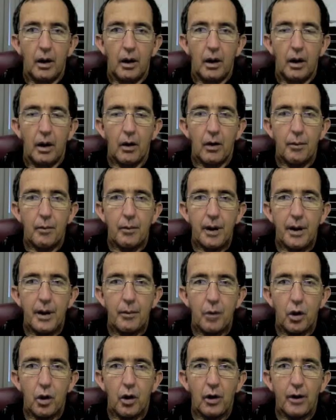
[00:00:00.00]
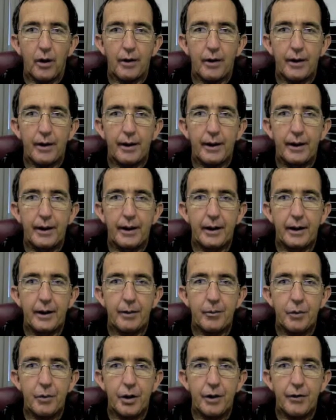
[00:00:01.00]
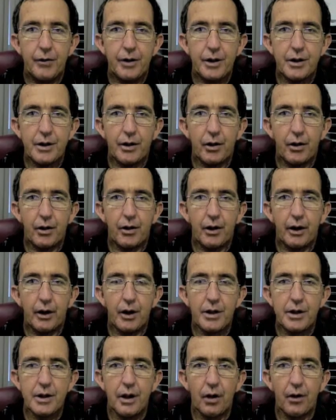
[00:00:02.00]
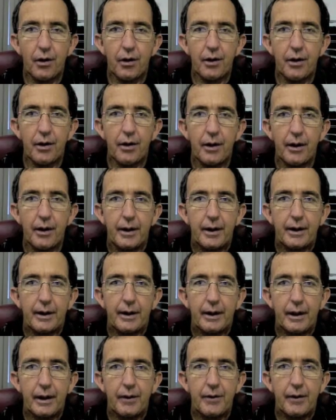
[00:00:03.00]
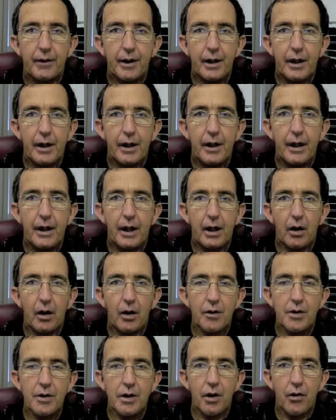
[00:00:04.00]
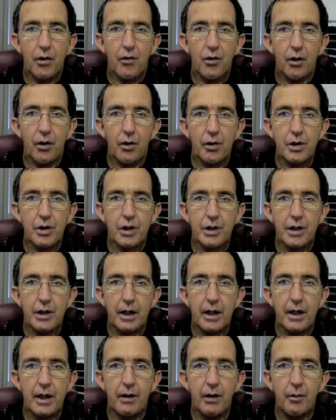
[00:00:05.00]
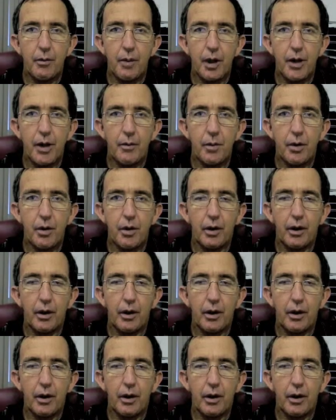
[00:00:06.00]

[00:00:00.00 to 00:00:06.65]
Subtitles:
Well, I'm Peter Moller, the Chief Designer and Consultant at the Lifestyle Solutions Centre here in Bundaberg,